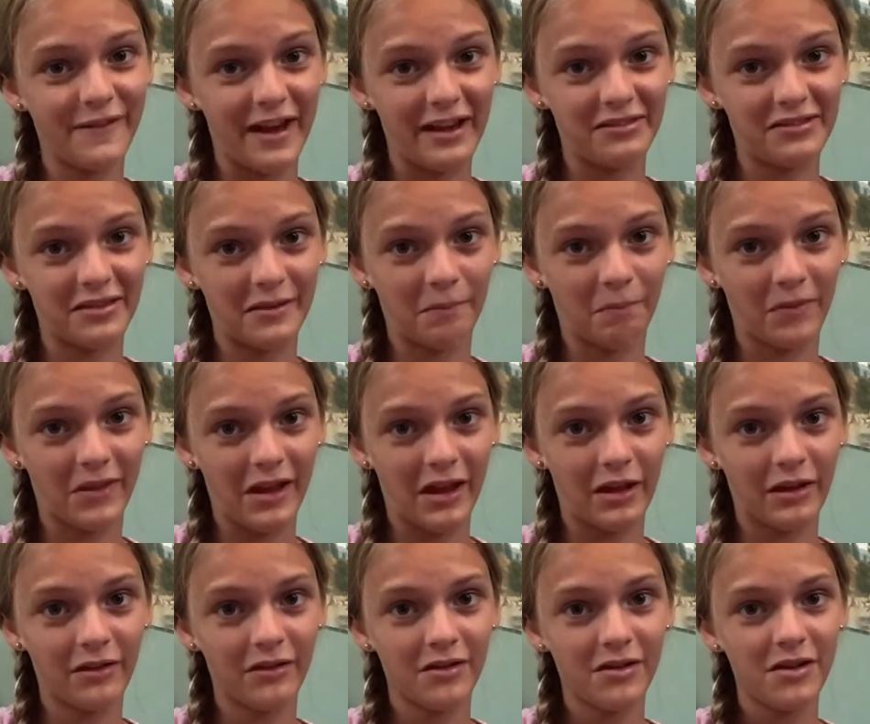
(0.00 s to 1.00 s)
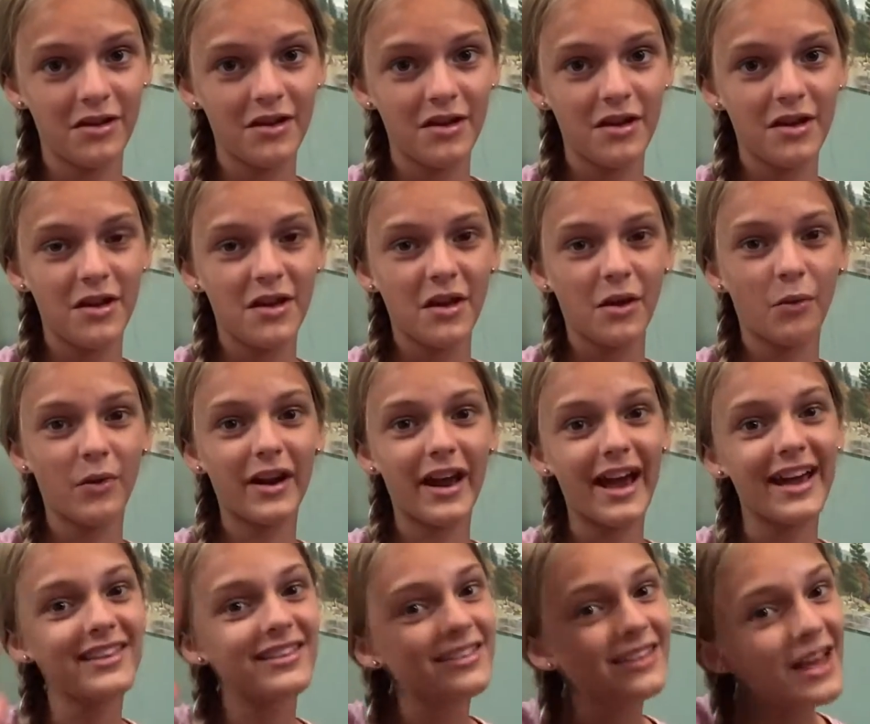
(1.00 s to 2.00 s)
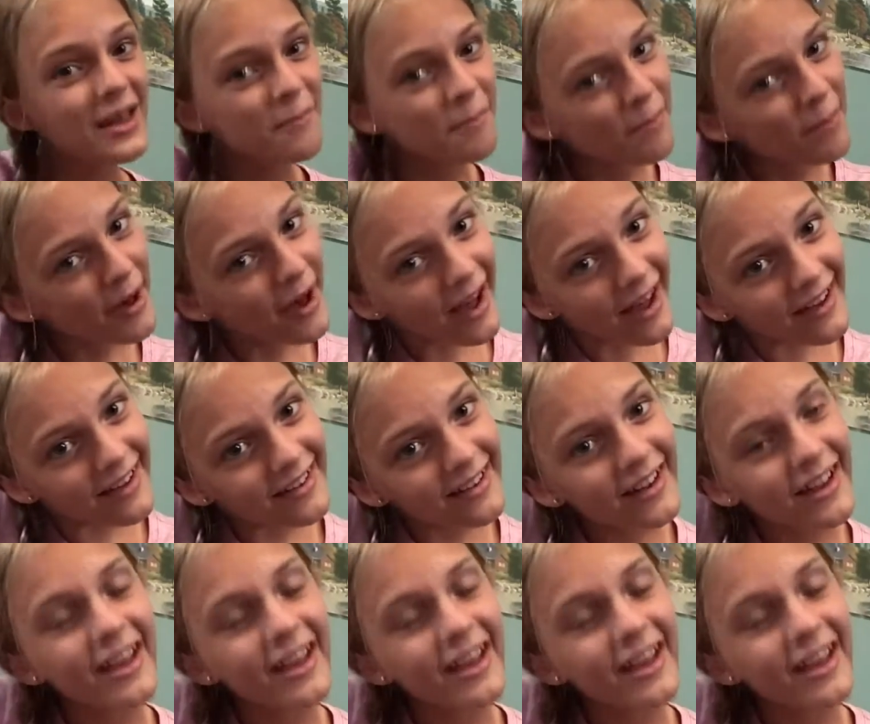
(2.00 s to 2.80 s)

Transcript: something. When I said bun,